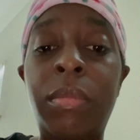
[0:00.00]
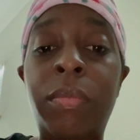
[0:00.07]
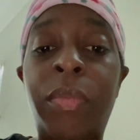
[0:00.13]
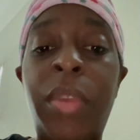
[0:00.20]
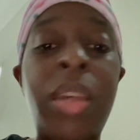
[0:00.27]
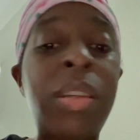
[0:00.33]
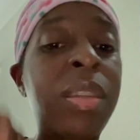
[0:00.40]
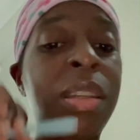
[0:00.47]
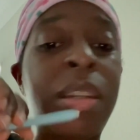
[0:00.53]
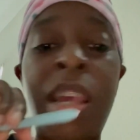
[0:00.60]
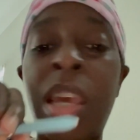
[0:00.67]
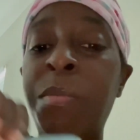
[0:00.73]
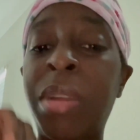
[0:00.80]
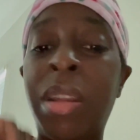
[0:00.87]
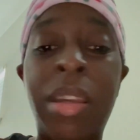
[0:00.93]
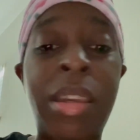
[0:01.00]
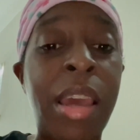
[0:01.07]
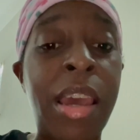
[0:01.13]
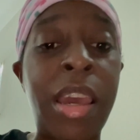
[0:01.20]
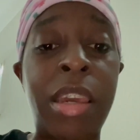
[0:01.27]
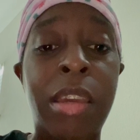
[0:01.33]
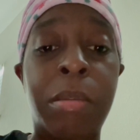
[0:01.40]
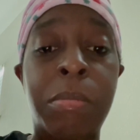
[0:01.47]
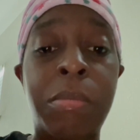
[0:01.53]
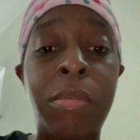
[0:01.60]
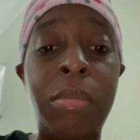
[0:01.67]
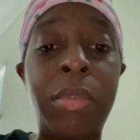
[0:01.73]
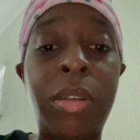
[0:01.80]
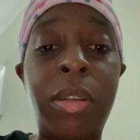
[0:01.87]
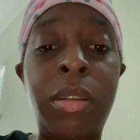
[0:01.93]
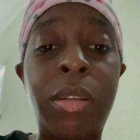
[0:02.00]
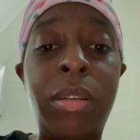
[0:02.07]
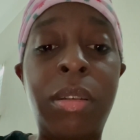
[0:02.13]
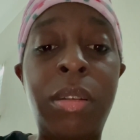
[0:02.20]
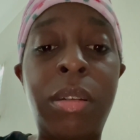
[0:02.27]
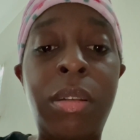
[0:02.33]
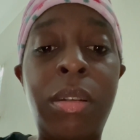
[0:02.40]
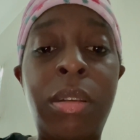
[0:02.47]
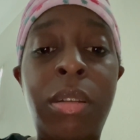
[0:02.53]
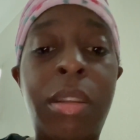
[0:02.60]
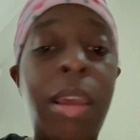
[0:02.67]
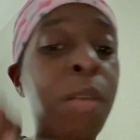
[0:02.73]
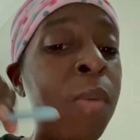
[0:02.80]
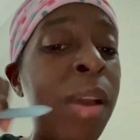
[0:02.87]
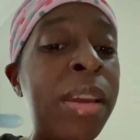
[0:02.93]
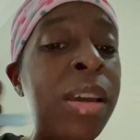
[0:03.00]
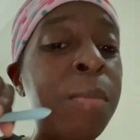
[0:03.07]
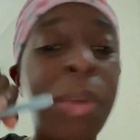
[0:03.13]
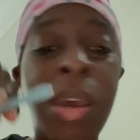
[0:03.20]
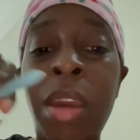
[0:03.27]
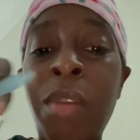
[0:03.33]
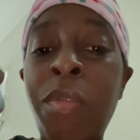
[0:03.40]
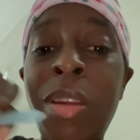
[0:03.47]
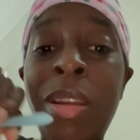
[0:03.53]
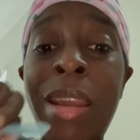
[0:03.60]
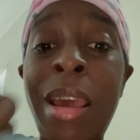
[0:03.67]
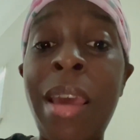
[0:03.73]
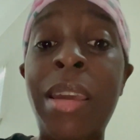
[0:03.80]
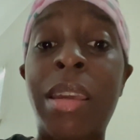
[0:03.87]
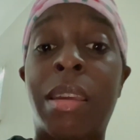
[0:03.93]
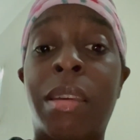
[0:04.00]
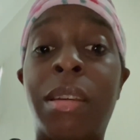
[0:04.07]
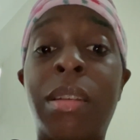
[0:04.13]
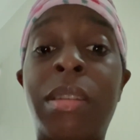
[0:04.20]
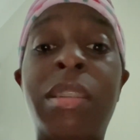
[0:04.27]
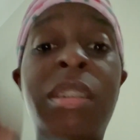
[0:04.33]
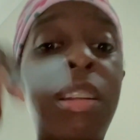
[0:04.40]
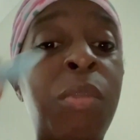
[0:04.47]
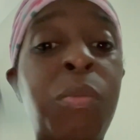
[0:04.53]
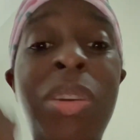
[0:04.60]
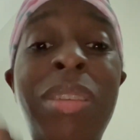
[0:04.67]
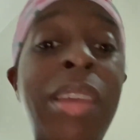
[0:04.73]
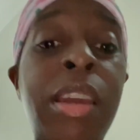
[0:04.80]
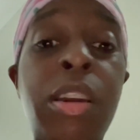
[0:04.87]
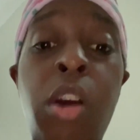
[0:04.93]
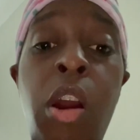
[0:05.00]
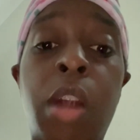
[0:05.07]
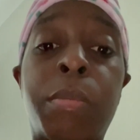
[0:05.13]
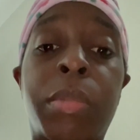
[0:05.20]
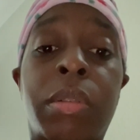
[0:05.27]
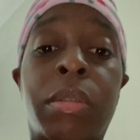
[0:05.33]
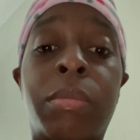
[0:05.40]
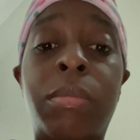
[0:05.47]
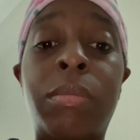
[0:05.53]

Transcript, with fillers: That's the name of the game. They wake up every day dealing with their karma.